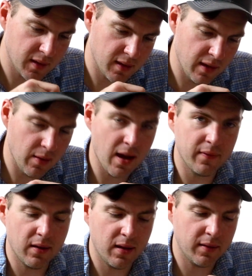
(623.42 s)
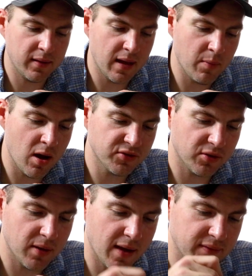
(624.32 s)
Now, then I'm
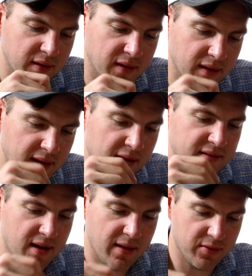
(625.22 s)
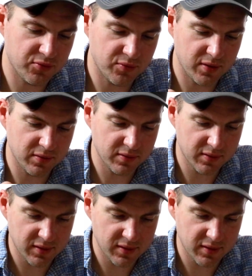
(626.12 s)
also going to have to clean the outside of this reel